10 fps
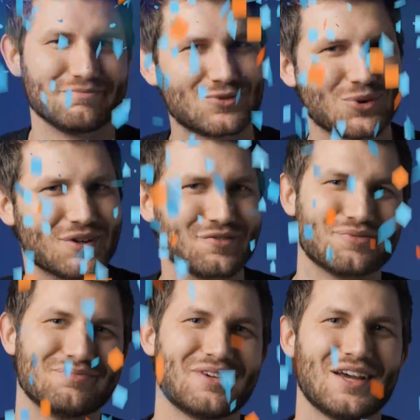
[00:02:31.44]
Sort of.
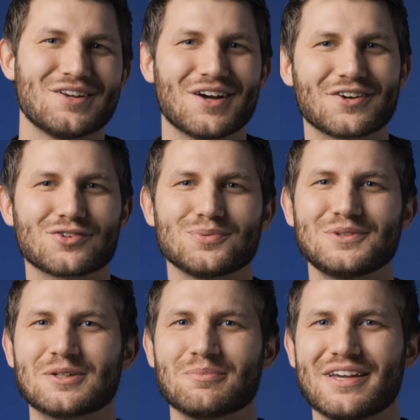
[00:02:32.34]
Docker
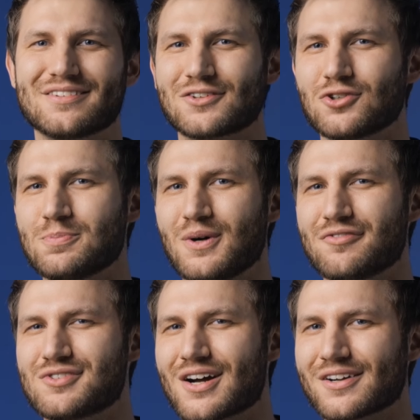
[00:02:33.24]
Swarm is a group
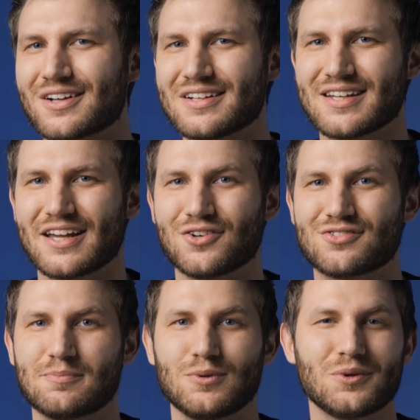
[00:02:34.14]
of Docker containers
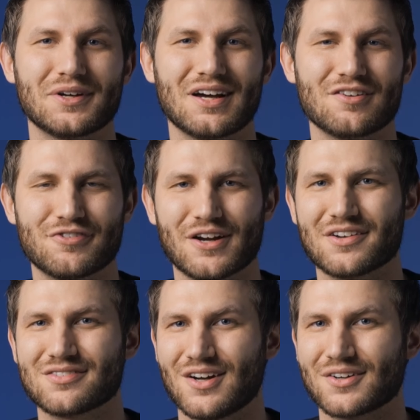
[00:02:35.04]
deployed on
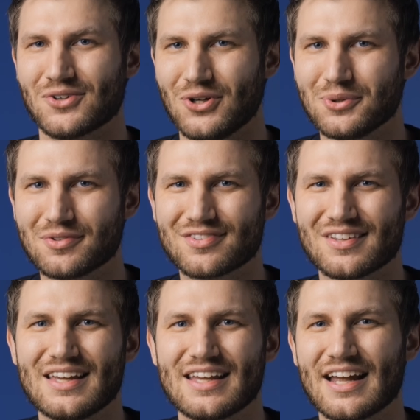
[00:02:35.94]
various Docker hosts.
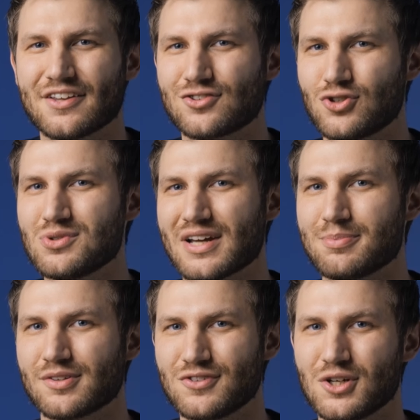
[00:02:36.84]
It has two
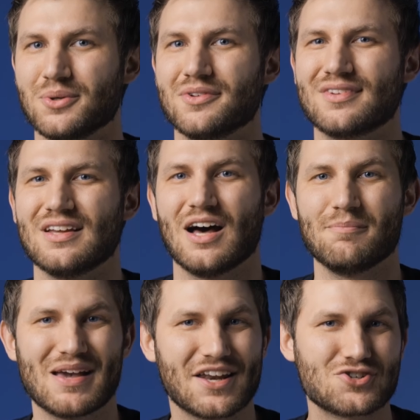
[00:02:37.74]
types of nodes, a
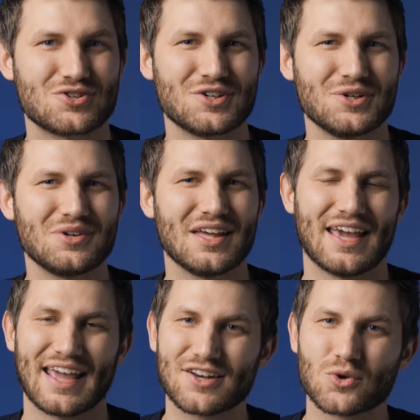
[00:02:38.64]
manager node
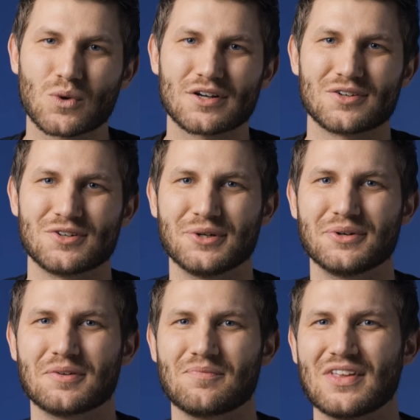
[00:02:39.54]
and a worker
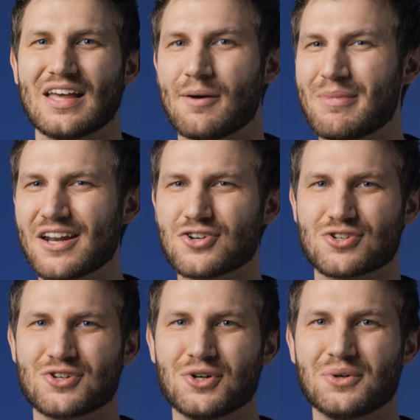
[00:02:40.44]
node. A
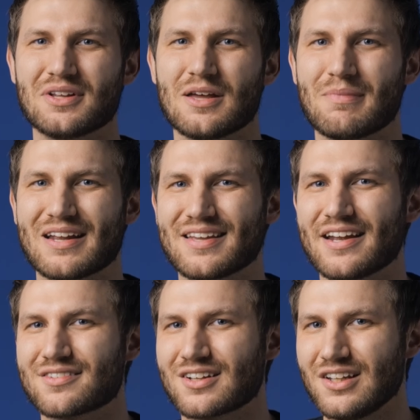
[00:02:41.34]
manager node
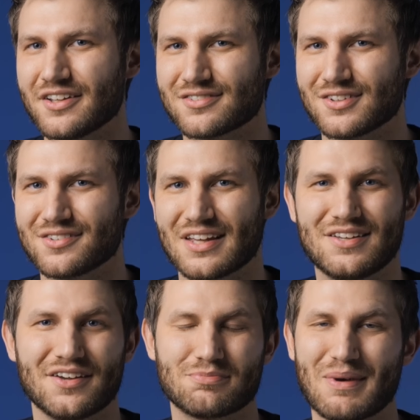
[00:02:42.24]
maintains clusters and
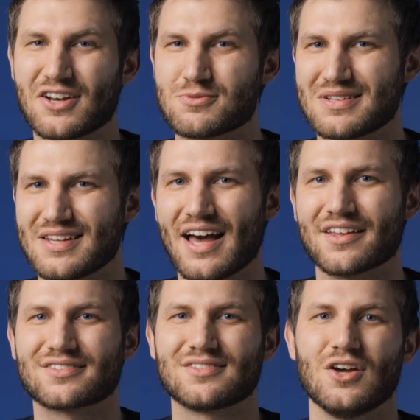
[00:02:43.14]
does management
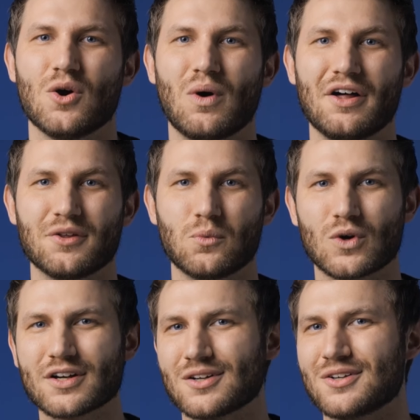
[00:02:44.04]
tasks, while the
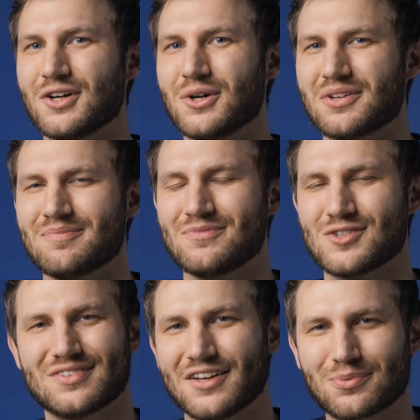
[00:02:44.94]
worker node
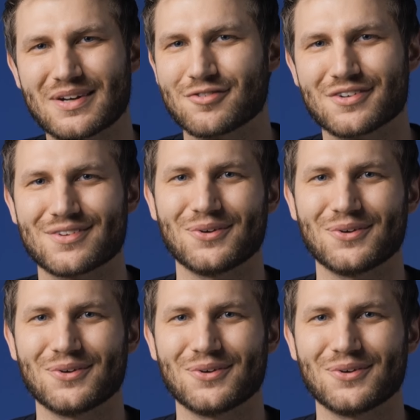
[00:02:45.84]
just does whatever it's